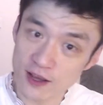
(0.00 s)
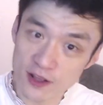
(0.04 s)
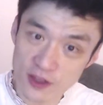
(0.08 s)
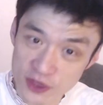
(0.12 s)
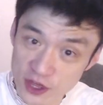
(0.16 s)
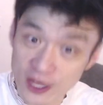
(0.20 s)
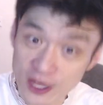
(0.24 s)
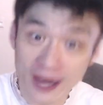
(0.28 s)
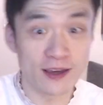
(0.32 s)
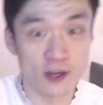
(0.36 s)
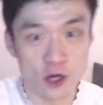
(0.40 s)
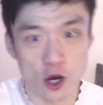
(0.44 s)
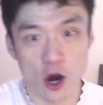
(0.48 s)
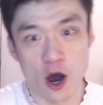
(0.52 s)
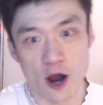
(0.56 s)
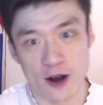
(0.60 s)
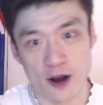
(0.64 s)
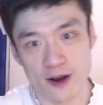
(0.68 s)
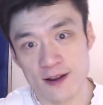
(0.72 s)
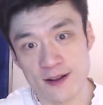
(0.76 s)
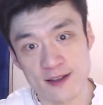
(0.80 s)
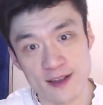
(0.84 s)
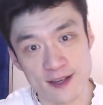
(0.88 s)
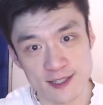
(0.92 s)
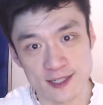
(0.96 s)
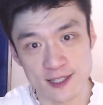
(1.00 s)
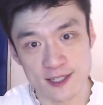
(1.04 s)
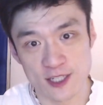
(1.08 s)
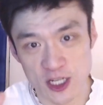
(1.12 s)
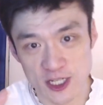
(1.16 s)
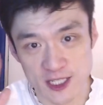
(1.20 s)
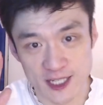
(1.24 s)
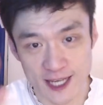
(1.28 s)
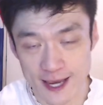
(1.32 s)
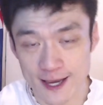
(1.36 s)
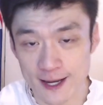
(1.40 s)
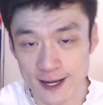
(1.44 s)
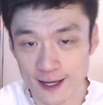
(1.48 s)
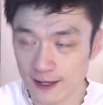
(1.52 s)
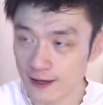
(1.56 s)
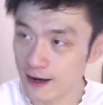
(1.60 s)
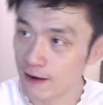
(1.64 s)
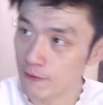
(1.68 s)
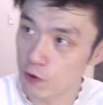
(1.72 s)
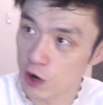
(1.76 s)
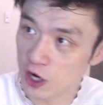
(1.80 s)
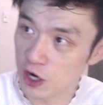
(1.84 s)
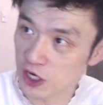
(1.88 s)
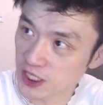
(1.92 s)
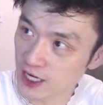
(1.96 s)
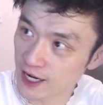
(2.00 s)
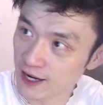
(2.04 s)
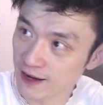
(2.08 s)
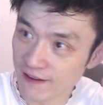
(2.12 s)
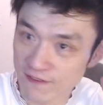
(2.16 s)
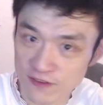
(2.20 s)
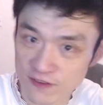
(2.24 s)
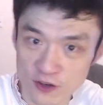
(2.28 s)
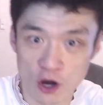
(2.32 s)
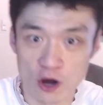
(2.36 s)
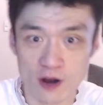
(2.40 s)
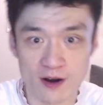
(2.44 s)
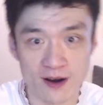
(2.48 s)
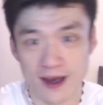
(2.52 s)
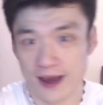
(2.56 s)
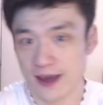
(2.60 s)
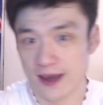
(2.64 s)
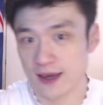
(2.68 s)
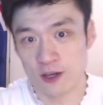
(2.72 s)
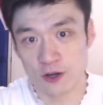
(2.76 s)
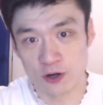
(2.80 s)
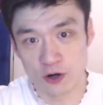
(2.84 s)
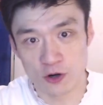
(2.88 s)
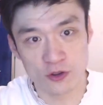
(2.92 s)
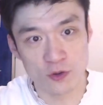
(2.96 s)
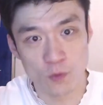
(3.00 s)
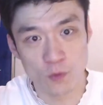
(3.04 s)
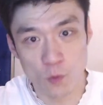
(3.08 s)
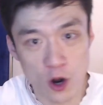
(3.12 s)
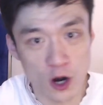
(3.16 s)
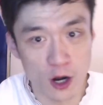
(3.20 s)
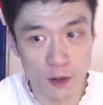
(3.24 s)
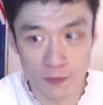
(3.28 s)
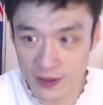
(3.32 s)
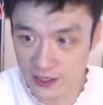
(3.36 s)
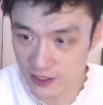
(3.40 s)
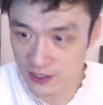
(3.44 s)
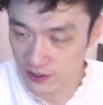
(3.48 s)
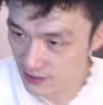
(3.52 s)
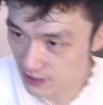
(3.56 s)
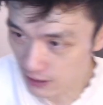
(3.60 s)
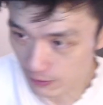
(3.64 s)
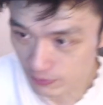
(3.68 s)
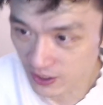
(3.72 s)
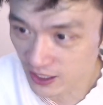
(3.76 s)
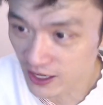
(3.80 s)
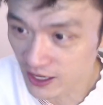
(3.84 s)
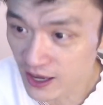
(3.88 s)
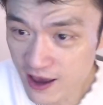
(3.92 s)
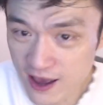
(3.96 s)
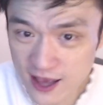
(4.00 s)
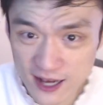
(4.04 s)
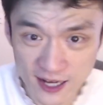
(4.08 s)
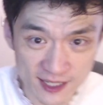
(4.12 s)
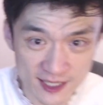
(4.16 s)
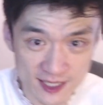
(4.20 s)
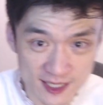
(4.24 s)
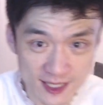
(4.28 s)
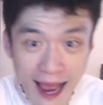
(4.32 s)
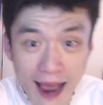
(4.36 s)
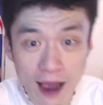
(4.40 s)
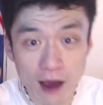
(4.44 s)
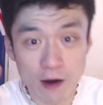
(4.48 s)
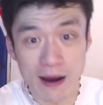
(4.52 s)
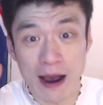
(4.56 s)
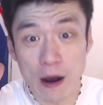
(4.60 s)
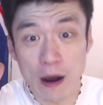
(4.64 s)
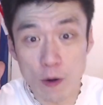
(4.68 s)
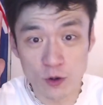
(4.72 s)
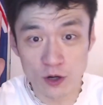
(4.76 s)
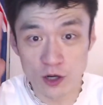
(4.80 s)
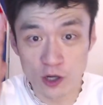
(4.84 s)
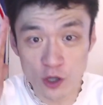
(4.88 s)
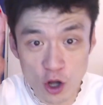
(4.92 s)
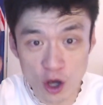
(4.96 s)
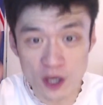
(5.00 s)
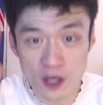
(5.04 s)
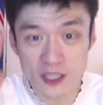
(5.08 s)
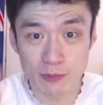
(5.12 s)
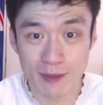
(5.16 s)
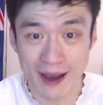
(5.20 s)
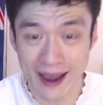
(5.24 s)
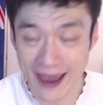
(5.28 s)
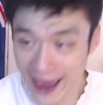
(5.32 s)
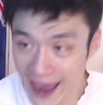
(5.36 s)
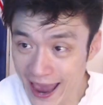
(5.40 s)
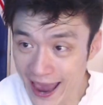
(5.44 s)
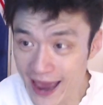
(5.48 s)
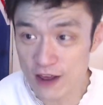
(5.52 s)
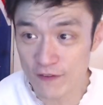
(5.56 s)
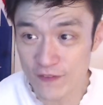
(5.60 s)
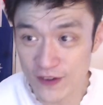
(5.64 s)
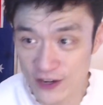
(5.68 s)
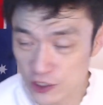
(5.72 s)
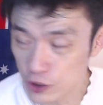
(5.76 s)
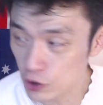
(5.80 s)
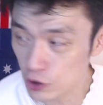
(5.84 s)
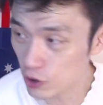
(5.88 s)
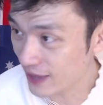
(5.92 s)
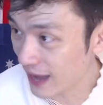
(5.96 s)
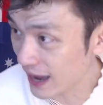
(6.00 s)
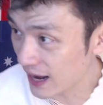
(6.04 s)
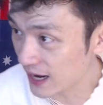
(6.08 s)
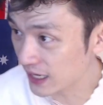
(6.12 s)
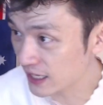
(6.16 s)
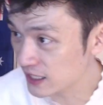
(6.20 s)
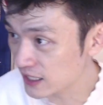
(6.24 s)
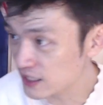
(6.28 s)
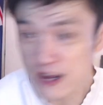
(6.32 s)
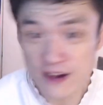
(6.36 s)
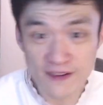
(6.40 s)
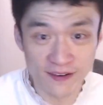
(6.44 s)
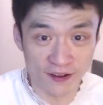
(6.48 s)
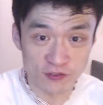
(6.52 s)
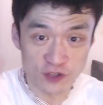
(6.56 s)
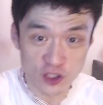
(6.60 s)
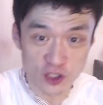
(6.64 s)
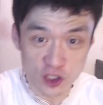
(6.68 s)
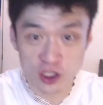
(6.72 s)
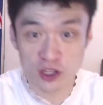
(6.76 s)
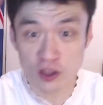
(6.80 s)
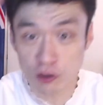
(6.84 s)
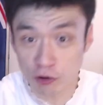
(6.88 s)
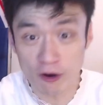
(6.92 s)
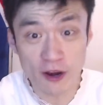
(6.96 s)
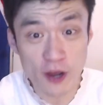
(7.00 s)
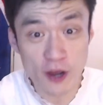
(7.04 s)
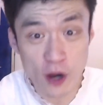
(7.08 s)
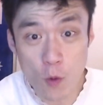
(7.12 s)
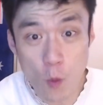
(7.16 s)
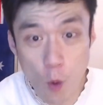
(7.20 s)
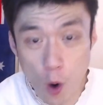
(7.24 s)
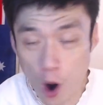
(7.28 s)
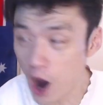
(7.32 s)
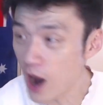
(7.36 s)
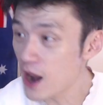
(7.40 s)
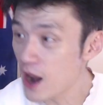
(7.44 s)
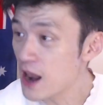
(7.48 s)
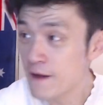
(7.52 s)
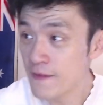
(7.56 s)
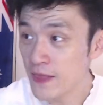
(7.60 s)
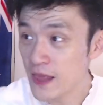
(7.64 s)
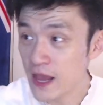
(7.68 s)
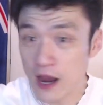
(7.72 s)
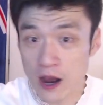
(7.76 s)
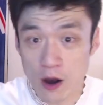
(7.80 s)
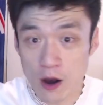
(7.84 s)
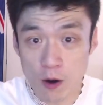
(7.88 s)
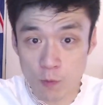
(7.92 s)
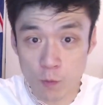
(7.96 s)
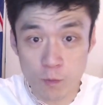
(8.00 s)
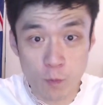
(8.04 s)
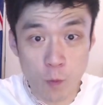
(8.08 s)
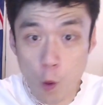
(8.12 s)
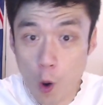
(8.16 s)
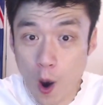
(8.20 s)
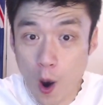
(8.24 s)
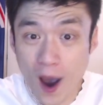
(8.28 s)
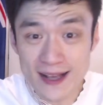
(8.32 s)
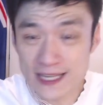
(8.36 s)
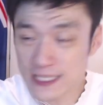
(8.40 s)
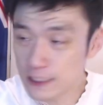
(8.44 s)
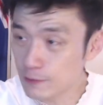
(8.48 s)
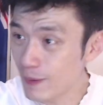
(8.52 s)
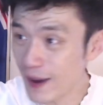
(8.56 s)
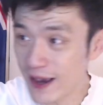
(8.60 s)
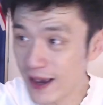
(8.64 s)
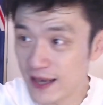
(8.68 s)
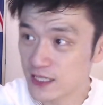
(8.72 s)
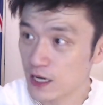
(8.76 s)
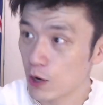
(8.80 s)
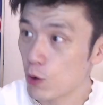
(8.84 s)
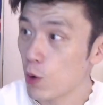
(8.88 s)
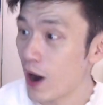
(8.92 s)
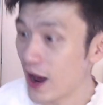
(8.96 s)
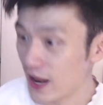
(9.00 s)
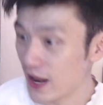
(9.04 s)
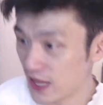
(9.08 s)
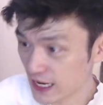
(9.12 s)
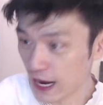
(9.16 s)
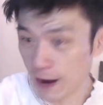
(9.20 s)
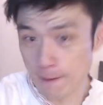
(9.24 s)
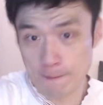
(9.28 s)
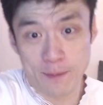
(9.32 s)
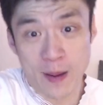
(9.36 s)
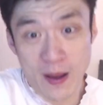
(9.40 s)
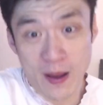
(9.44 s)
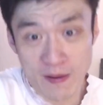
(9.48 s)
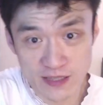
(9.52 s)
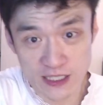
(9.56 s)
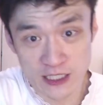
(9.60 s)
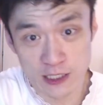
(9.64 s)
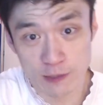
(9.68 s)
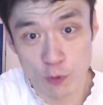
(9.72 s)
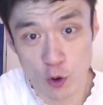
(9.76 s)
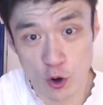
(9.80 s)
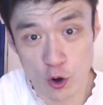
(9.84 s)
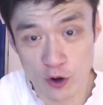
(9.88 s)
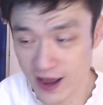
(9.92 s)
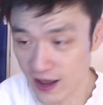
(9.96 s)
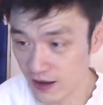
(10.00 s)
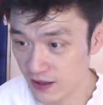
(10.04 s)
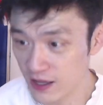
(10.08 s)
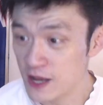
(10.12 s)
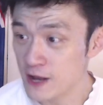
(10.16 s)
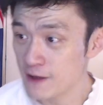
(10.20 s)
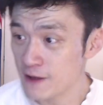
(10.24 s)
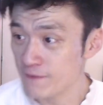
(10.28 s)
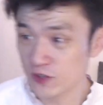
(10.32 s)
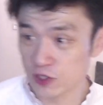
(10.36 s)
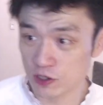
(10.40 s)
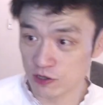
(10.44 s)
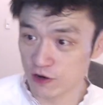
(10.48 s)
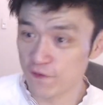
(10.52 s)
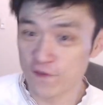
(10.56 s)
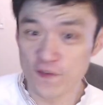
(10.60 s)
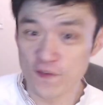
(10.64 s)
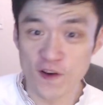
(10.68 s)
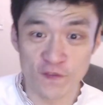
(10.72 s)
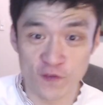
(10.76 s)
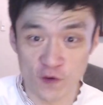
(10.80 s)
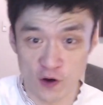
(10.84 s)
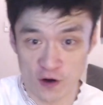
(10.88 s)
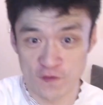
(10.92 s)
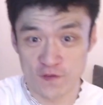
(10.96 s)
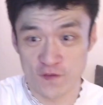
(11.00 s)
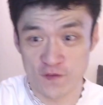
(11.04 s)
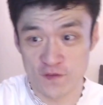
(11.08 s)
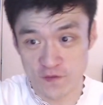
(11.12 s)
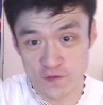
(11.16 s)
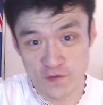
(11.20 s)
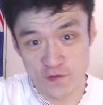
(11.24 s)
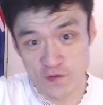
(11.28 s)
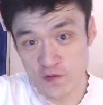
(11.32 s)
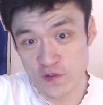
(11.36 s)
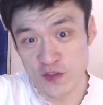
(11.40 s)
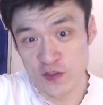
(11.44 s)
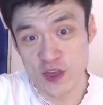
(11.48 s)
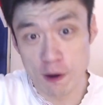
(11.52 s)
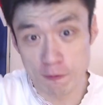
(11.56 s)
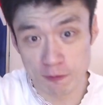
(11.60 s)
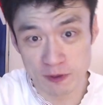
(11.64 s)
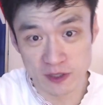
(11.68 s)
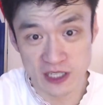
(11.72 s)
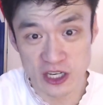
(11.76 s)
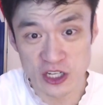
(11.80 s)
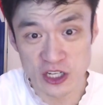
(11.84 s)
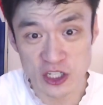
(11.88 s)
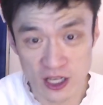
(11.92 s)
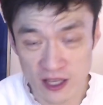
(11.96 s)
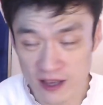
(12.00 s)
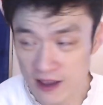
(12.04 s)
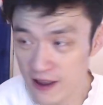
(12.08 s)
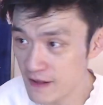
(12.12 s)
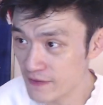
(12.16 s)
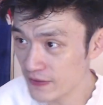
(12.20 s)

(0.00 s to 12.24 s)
thank God this is just England I'm watching and not like, the Wallabies or something. Because that I would have lost my head if I saw that. Like 3-on-1, wide space out wide. The guy pumps the ball down for the opposition,